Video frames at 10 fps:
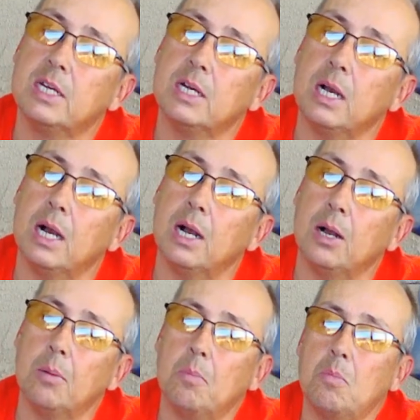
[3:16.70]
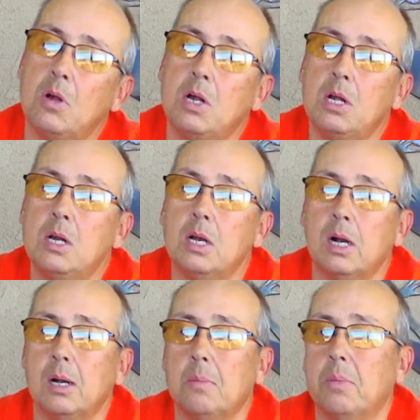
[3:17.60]

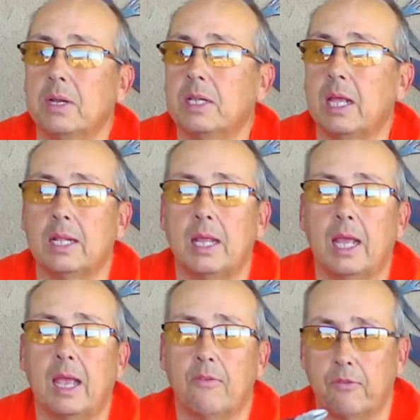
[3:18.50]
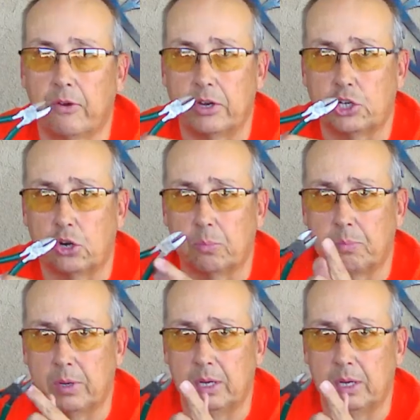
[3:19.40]
but they have a very sharp